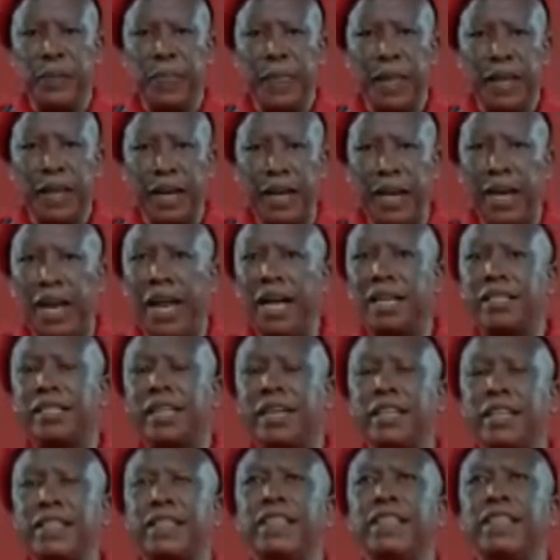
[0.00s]

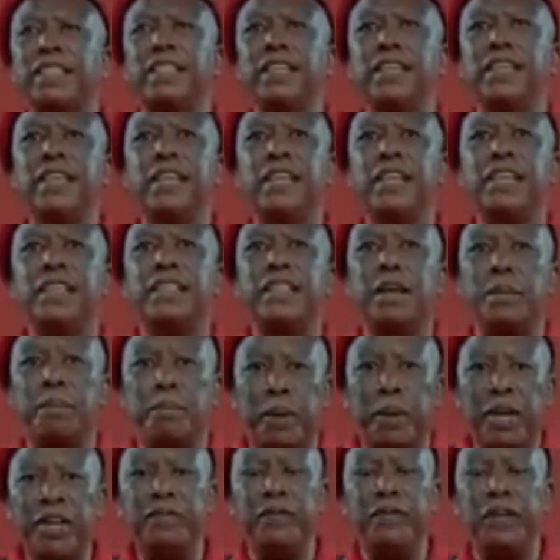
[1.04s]
Electricity is a
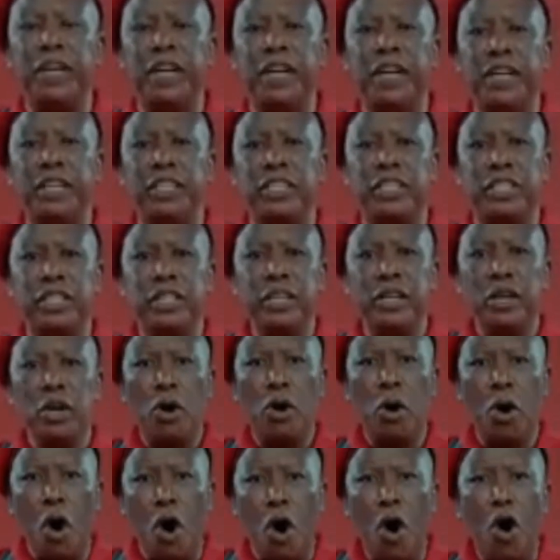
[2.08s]
privilege
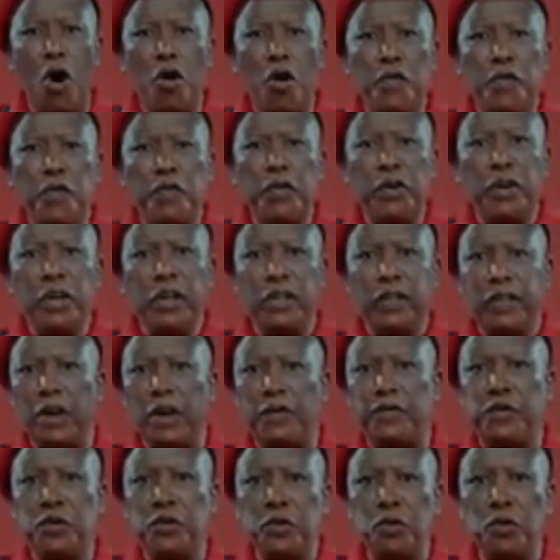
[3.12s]
of the
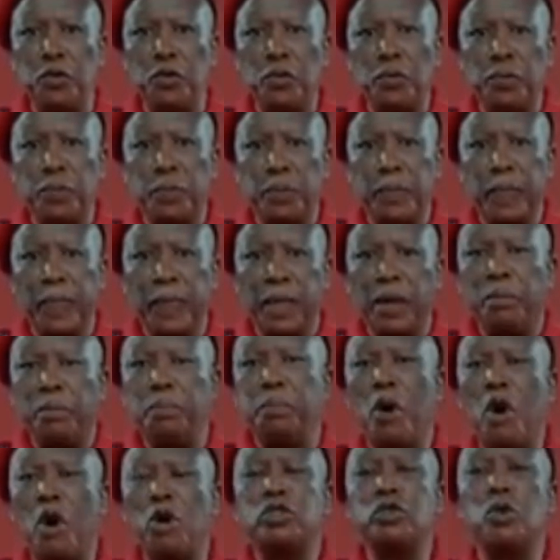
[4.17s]
few.
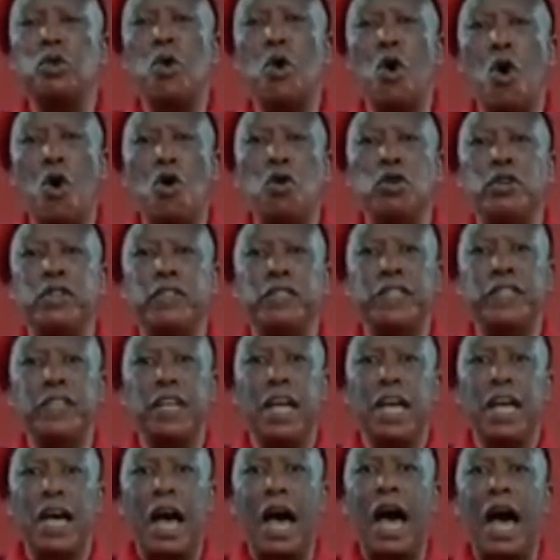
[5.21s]
Potholes
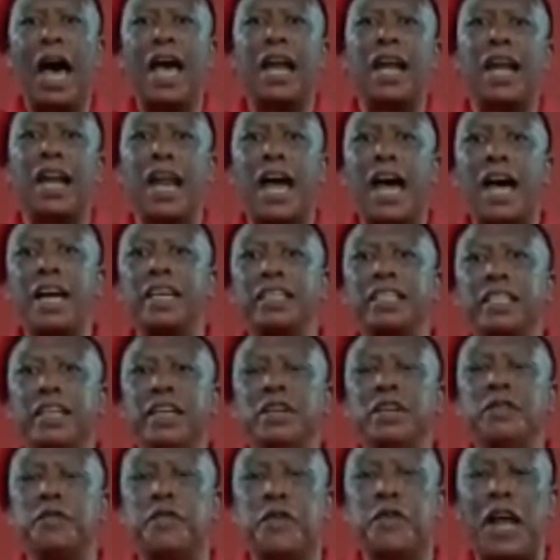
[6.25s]
are right
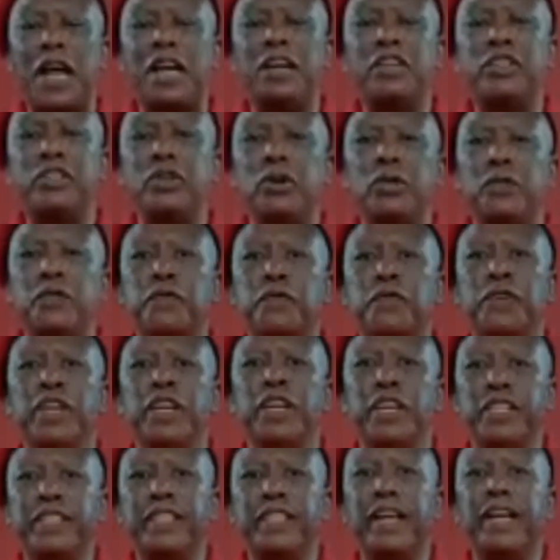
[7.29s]
in front of
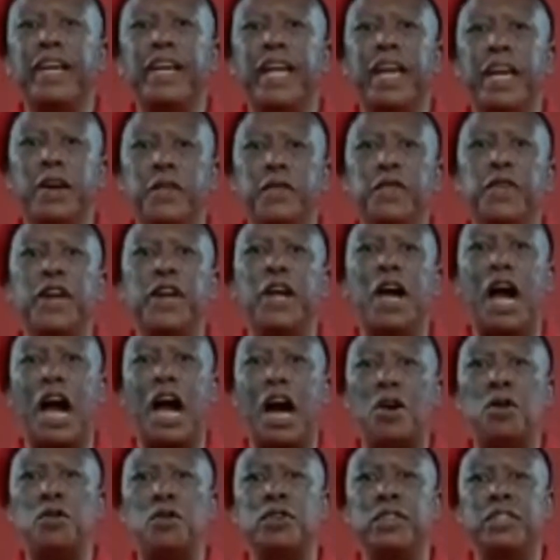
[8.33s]
each and every
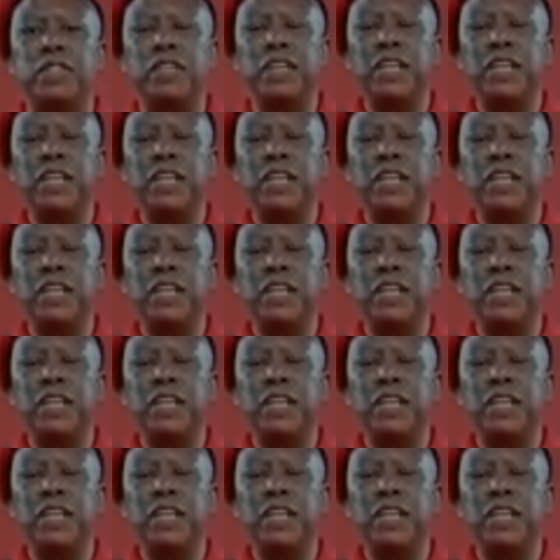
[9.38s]
house,